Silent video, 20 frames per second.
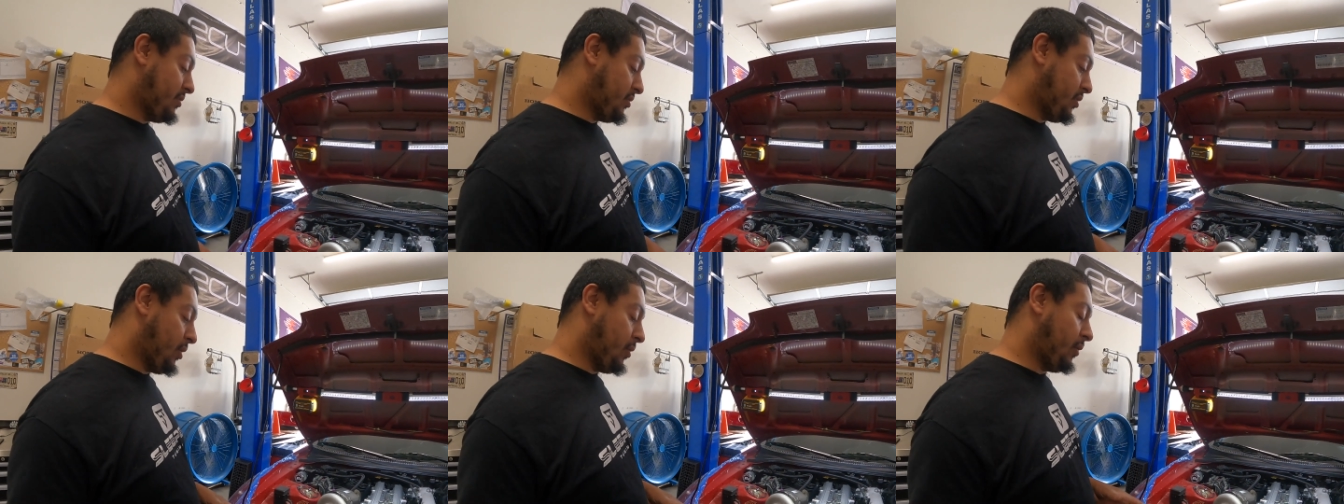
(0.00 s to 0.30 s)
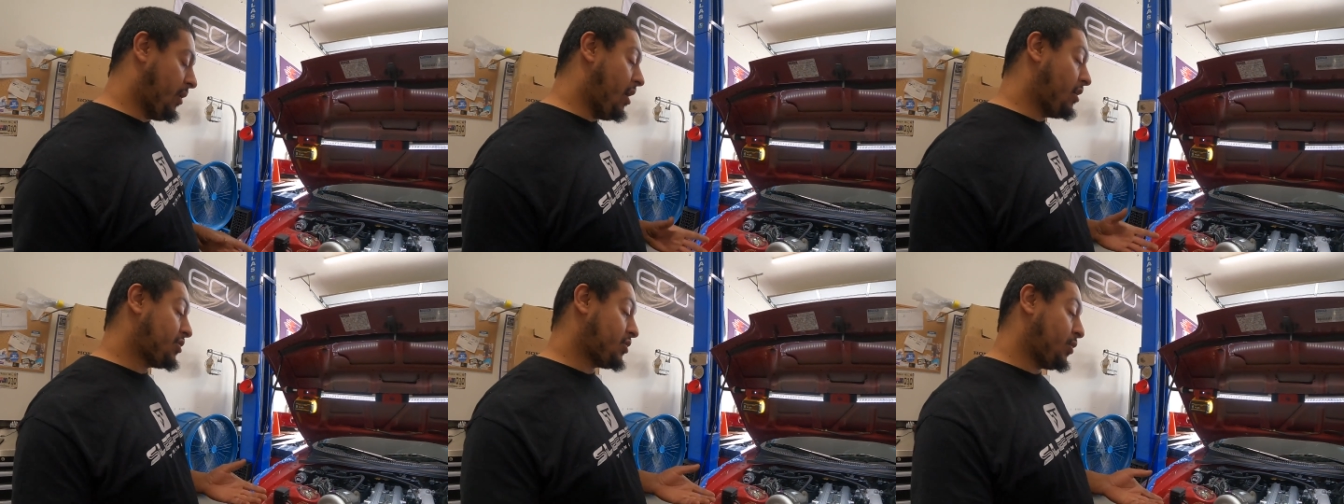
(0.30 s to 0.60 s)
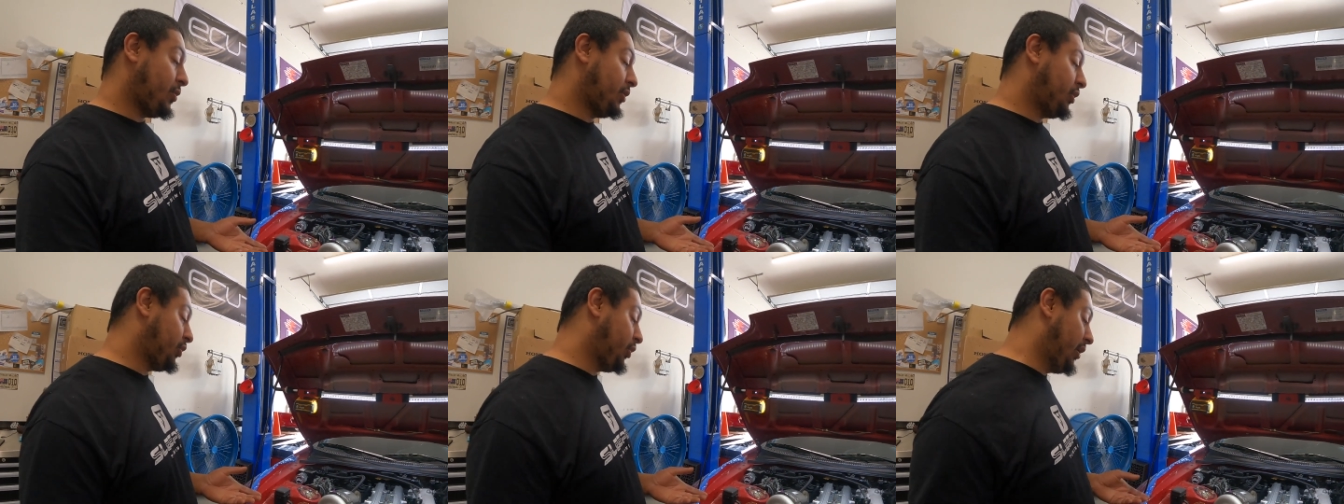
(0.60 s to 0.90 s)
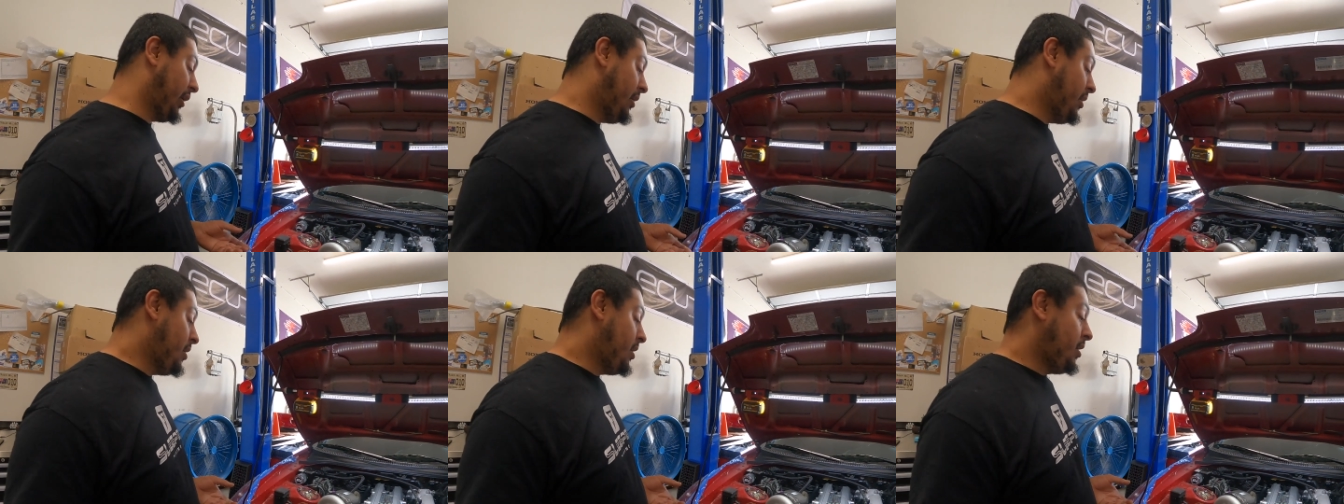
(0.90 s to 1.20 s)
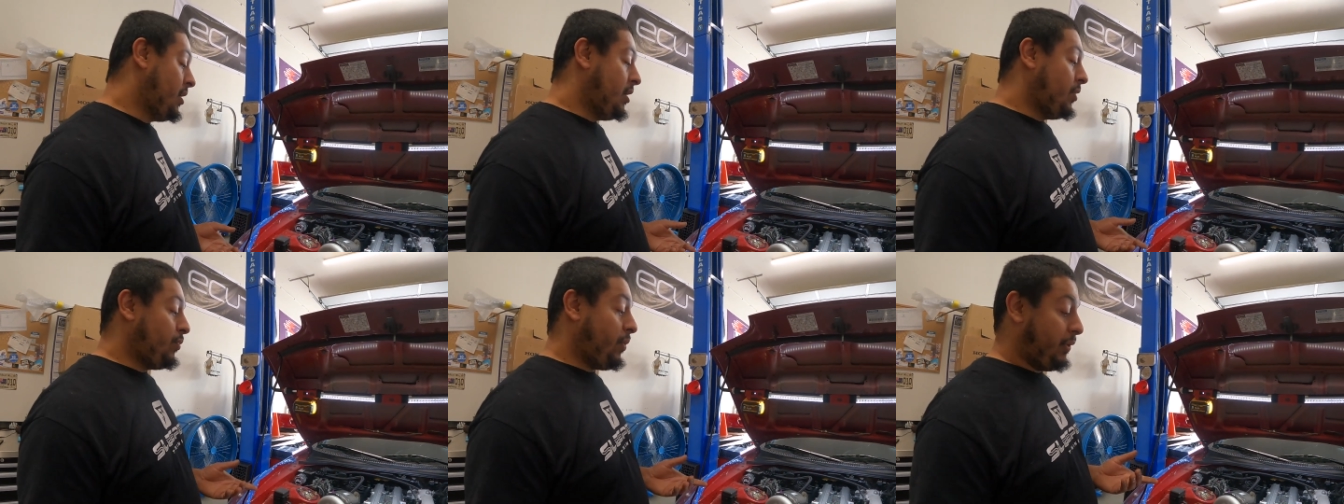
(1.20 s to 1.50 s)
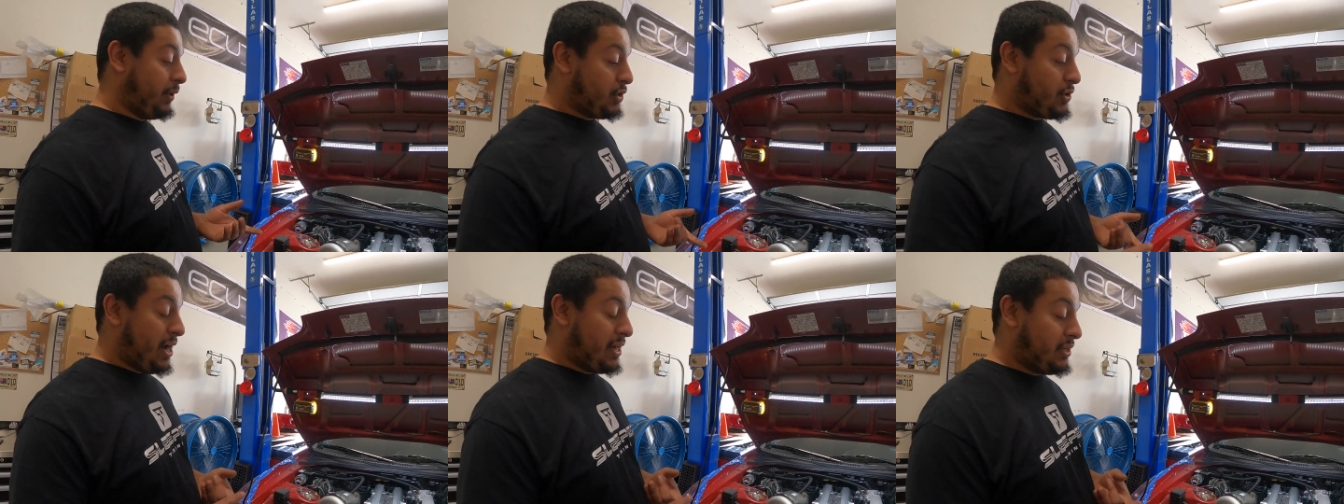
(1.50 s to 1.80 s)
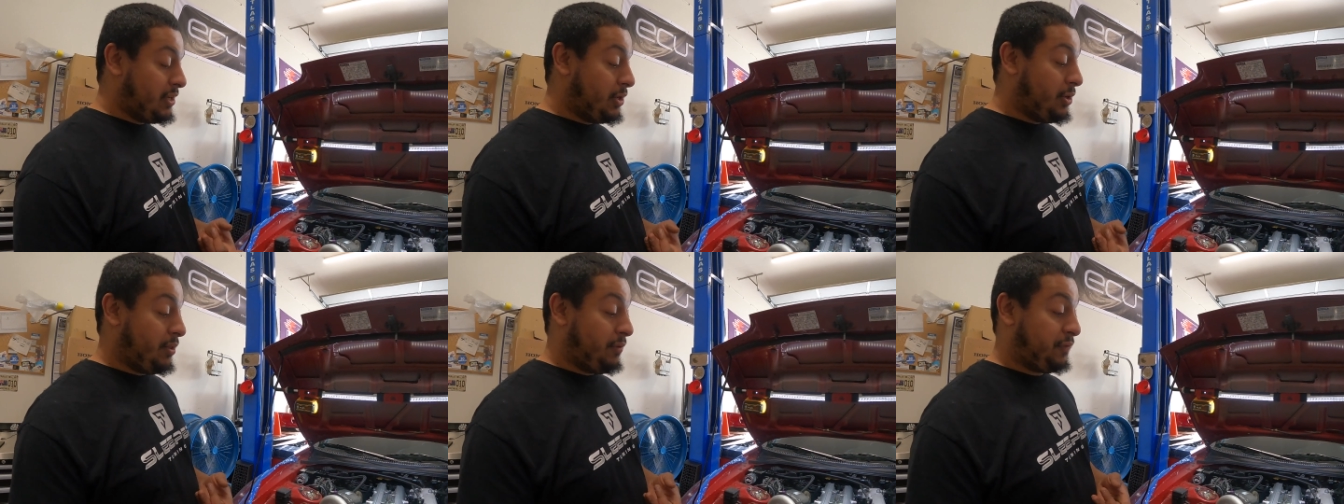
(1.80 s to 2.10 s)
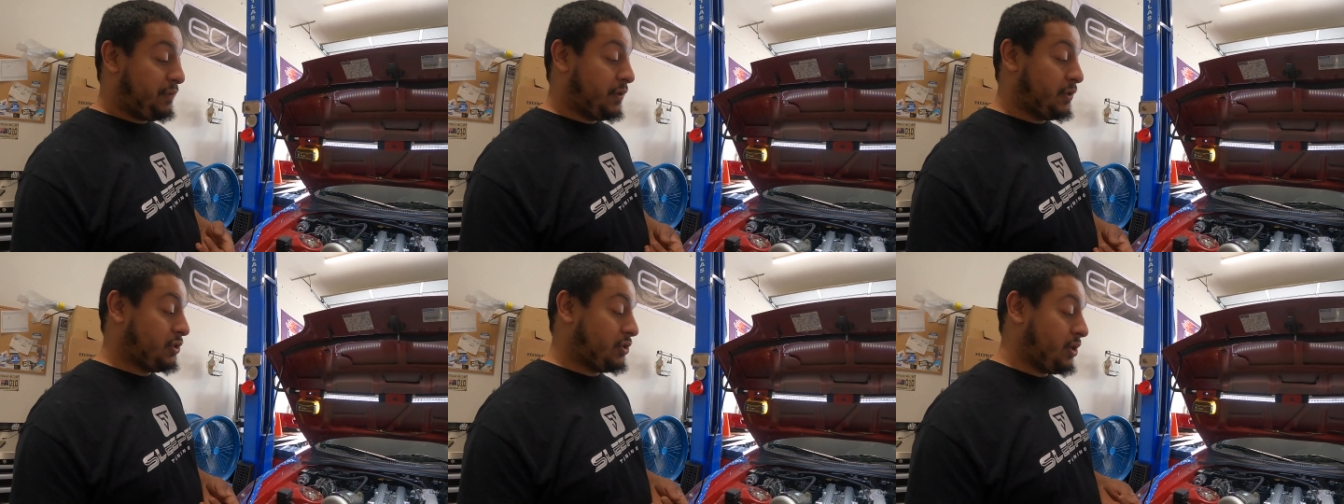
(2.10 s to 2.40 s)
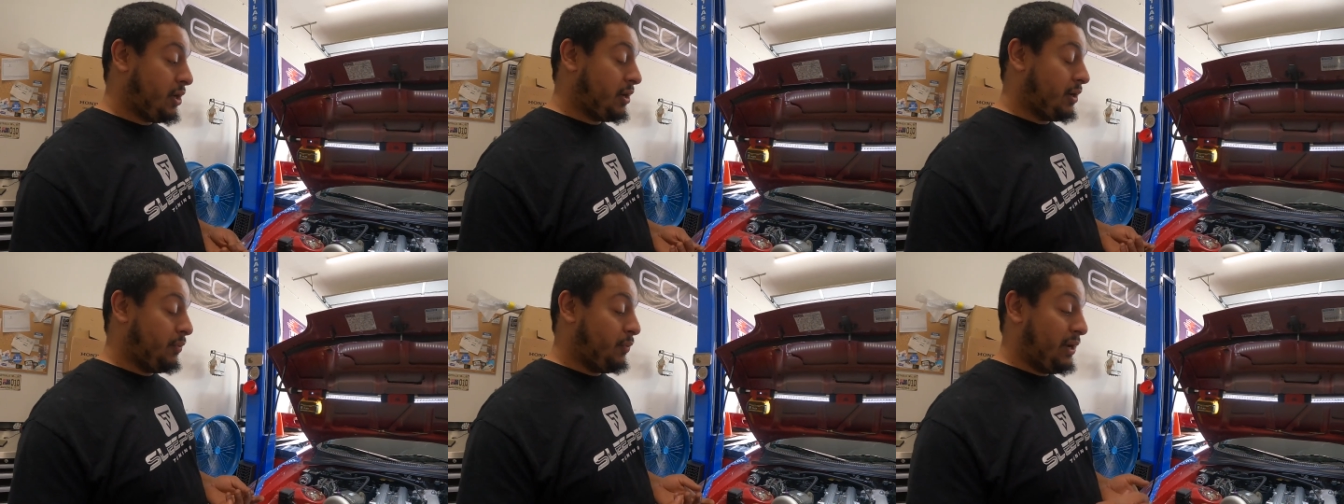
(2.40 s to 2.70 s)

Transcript: So long story short, when we tried to do the first start,